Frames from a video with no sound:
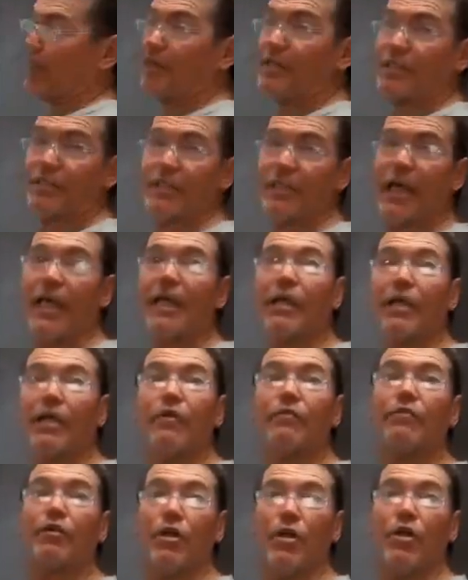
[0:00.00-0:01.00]
understanding
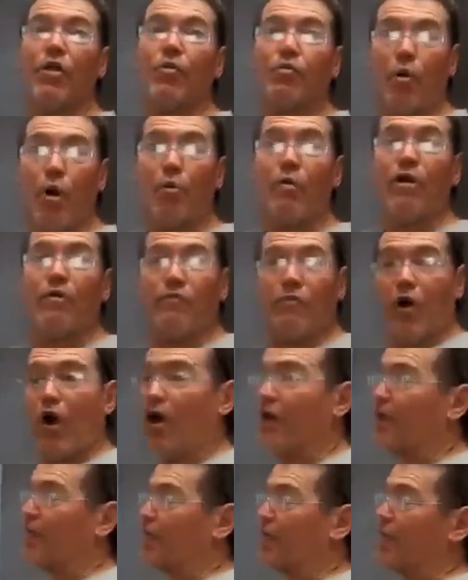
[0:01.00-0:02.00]
of what we're
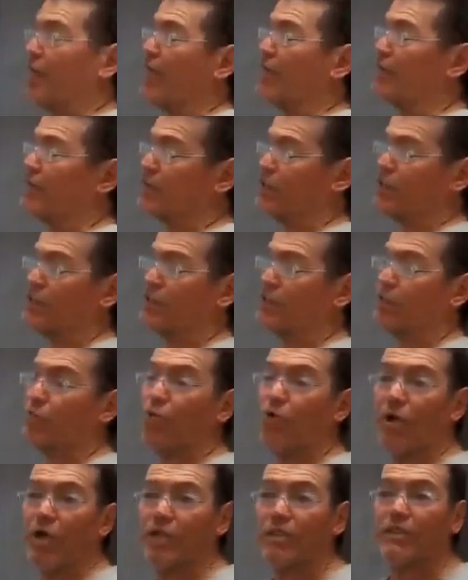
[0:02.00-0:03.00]
finding and how the system
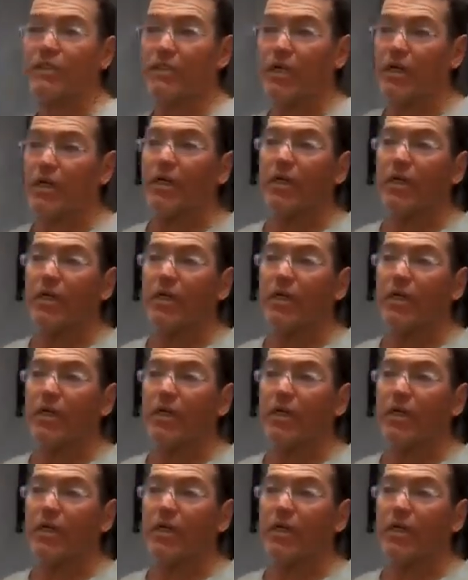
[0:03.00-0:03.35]
works